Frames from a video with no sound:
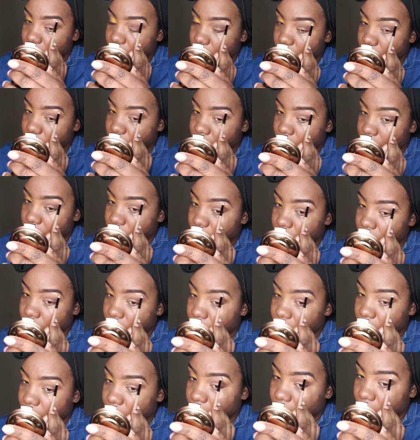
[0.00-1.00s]
to
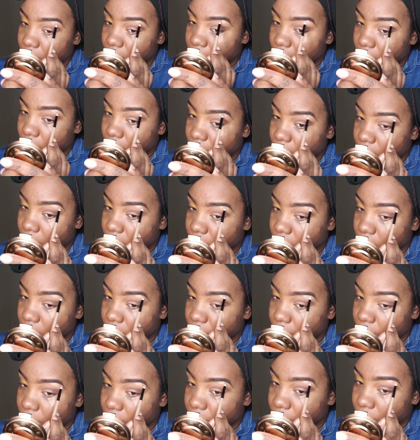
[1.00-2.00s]
highlight under
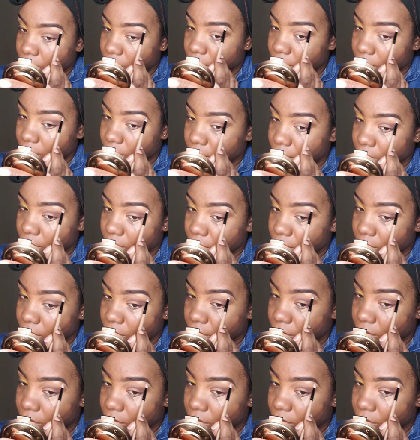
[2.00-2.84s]
my brow.